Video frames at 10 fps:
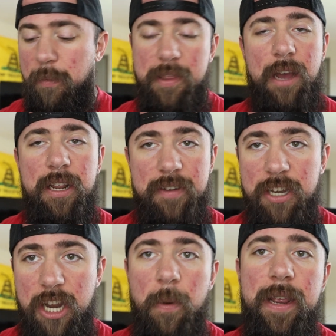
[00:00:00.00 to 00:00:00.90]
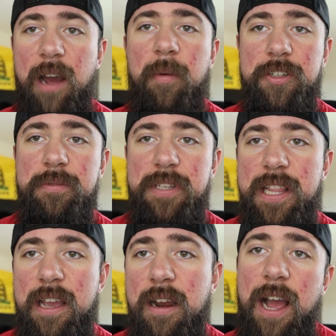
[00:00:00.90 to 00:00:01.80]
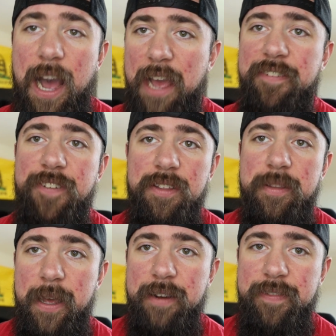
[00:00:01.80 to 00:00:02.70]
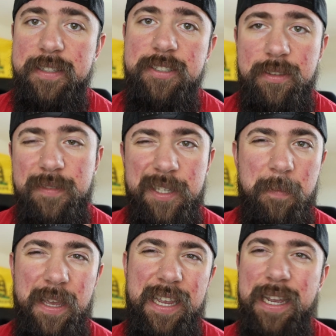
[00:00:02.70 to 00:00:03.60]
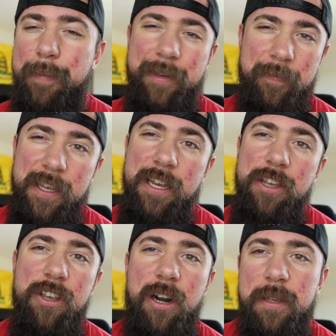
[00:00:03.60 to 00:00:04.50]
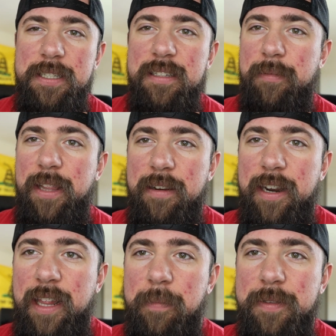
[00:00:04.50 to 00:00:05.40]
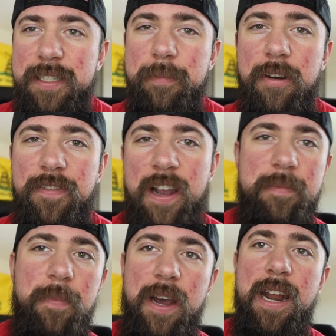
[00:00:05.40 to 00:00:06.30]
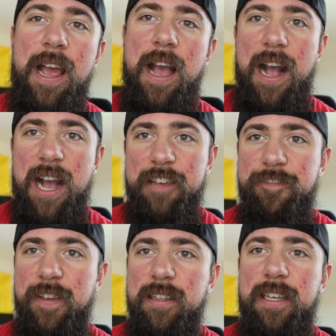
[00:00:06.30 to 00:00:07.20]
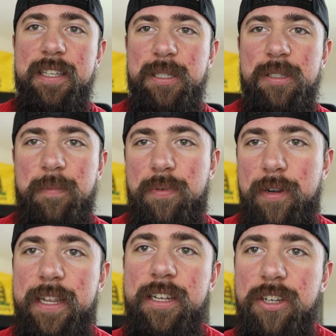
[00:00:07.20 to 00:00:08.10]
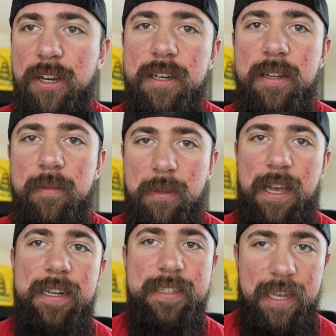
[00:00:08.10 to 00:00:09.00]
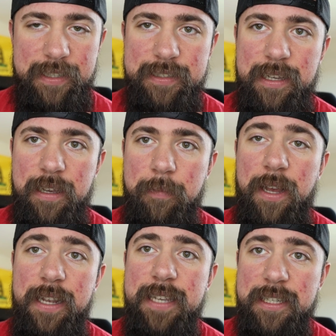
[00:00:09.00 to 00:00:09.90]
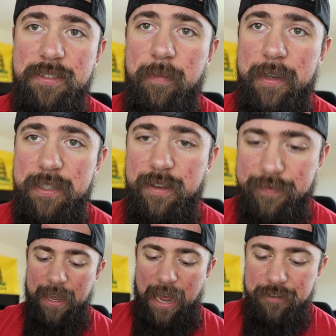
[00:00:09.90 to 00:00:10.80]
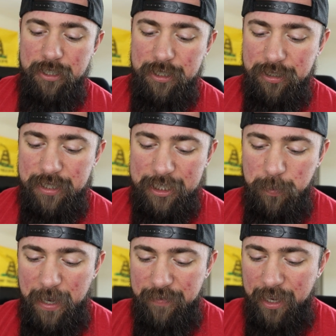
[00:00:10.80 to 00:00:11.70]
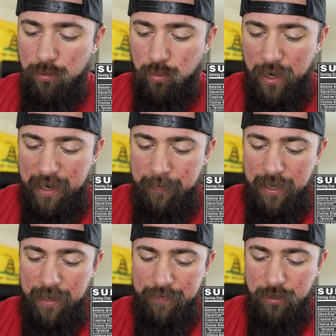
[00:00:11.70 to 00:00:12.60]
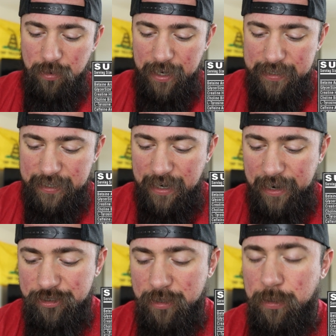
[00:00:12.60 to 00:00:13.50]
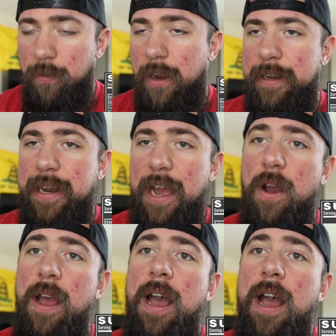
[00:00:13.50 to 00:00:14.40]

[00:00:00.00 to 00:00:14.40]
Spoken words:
without even knowing how much was in there. I felt the benefits. So to me, I mean, you could always tell someone they're getting that placebo effect, but I feel like this is a pretty good blind test for myself. After glycerides, we have a gram of creatine hydrochloride. Now,